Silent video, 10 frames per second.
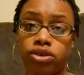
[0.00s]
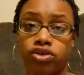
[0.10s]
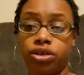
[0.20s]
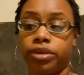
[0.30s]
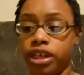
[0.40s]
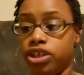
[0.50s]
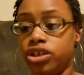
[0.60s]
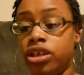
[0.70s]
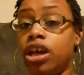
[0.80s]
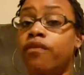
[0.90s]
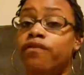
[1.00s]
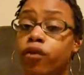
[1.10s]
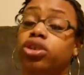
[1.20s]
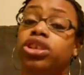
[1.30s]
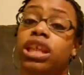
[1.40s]
discrimination.
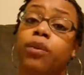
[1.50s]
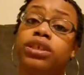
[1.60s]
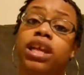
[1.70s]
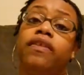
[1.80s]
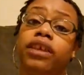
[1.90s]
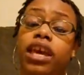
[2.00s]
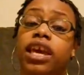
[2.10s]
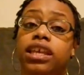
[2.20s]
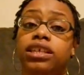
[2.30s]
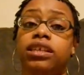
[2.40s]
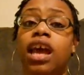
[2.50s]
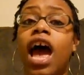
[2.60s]
Unfortunately, that was not the case.